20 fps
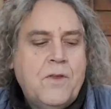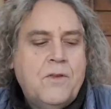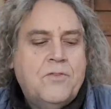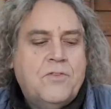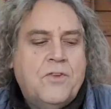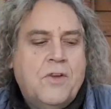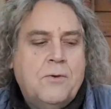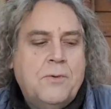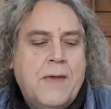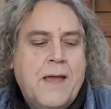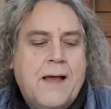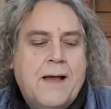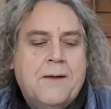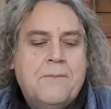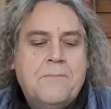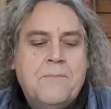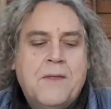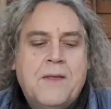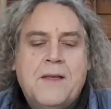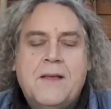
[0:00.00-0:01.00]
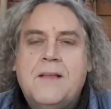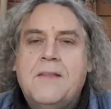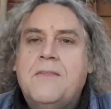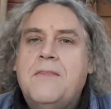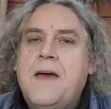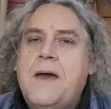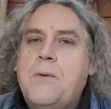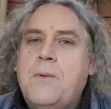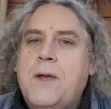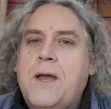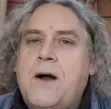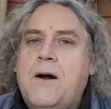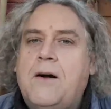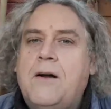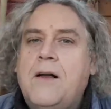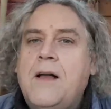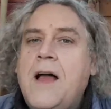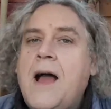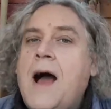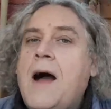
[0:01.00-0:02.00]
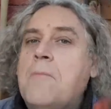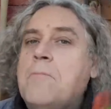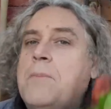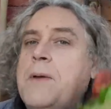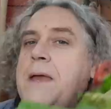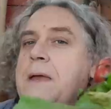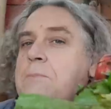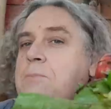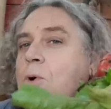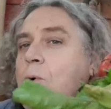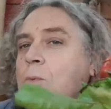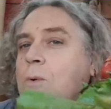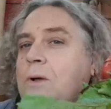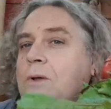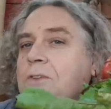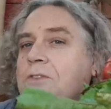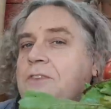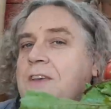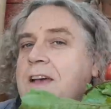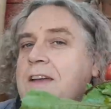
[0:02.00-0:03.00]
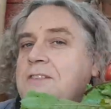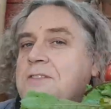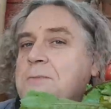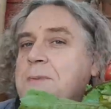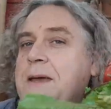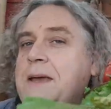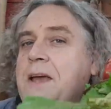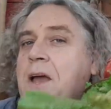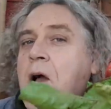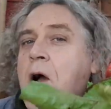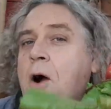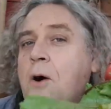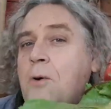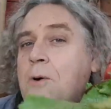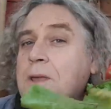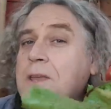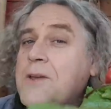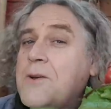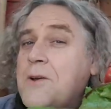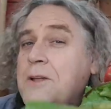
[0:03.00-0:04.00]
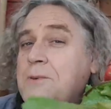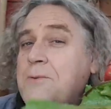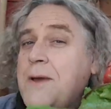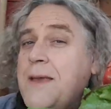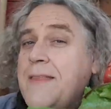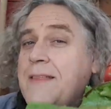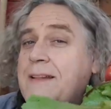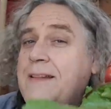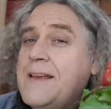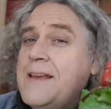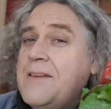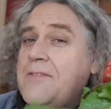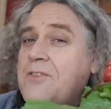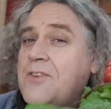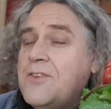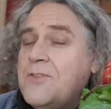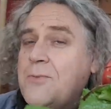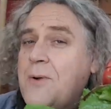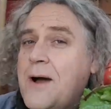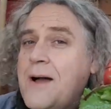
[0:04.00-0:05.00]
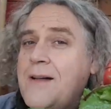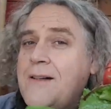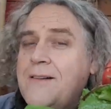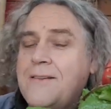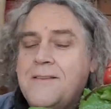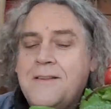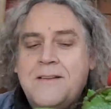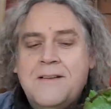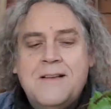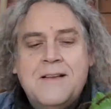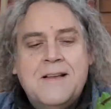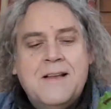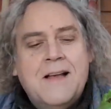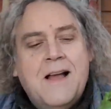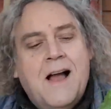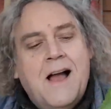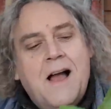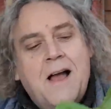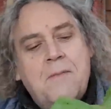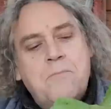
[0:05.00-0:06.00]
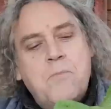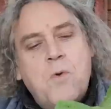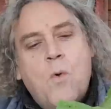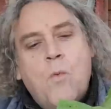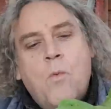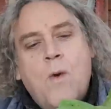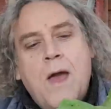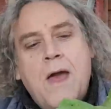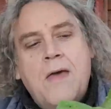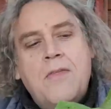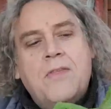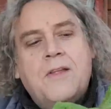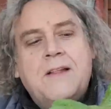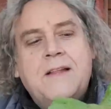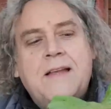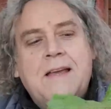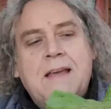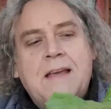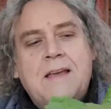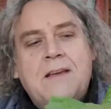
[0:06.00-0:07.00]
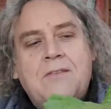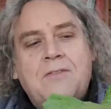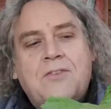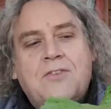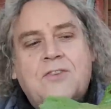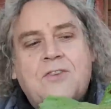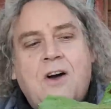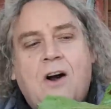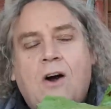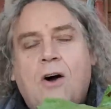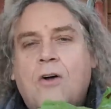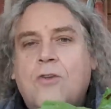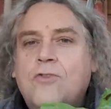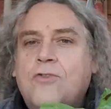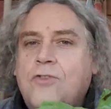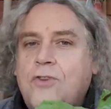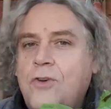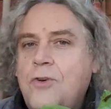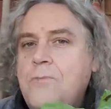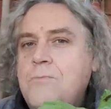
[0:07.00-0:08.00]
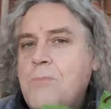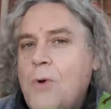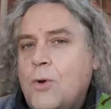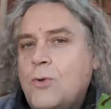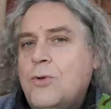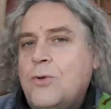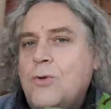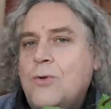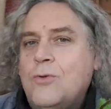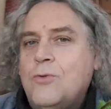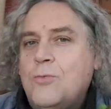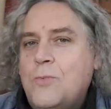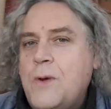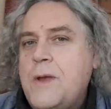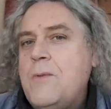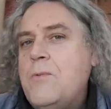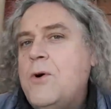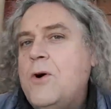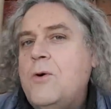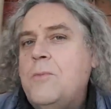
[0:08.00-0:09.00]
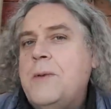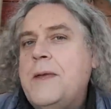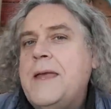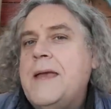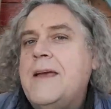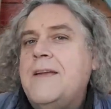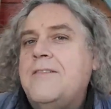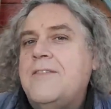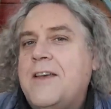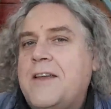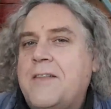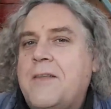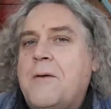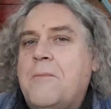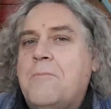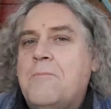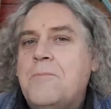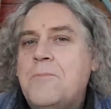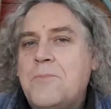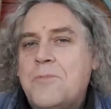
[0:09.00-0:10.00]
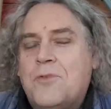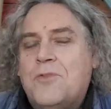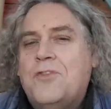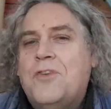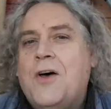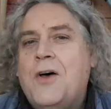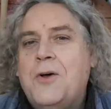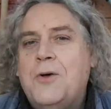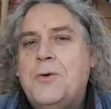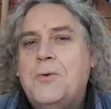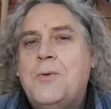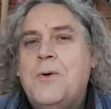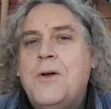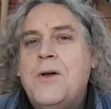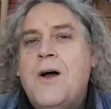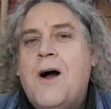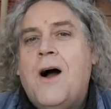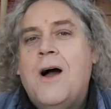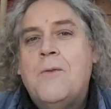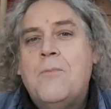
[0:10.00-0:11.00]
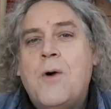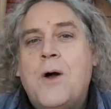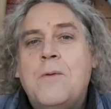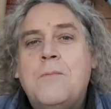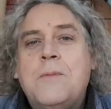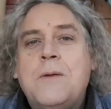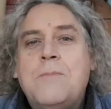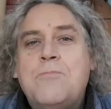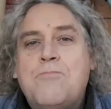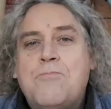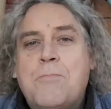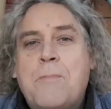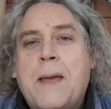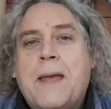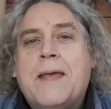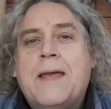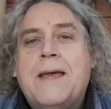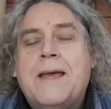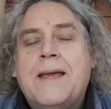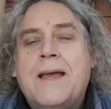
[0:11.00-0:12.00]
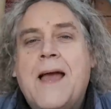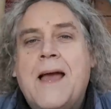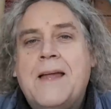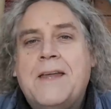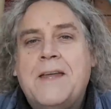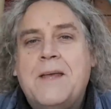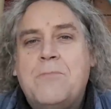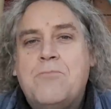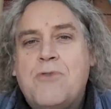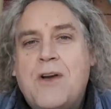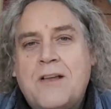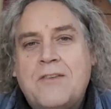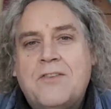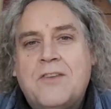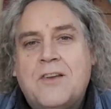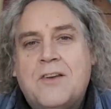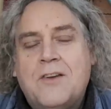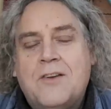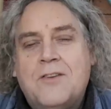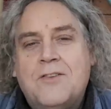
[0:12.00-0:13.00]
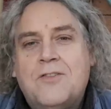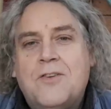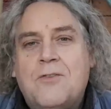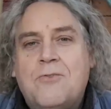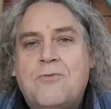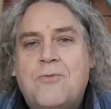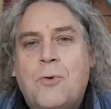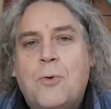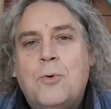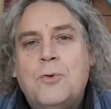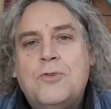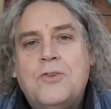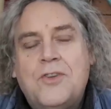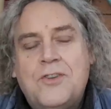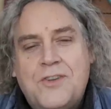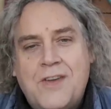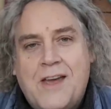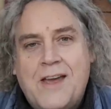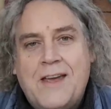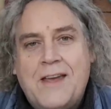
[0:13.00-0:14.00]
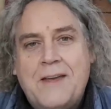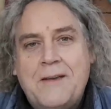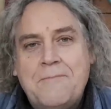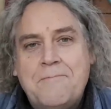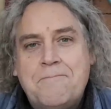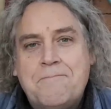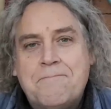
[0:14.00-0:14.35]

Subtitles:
So yeah. There we are. And people will say to me, oh, are you going to eat the leaves as well? Where the leaves aren't too mottled, we will be eating them. So I won't be picking any brassicas for today.